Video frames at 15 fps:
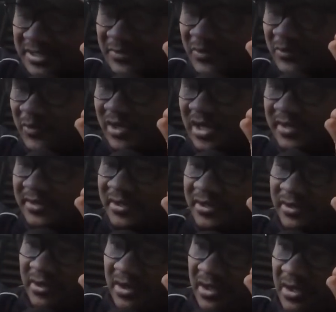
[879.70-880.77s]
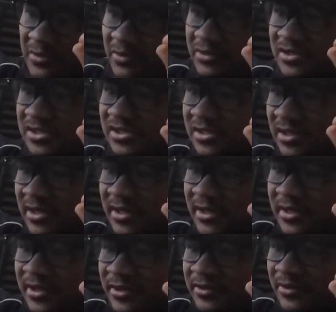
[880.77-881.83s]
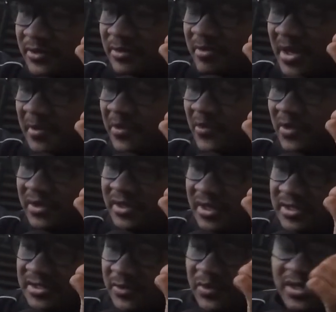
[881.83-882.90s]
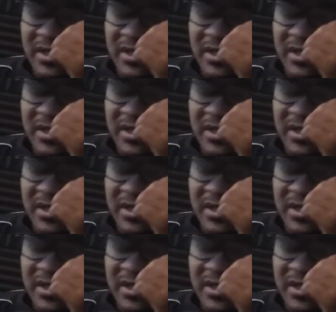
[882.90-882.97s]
we got there, like, oh, we'll just do the paperwork thing. So we get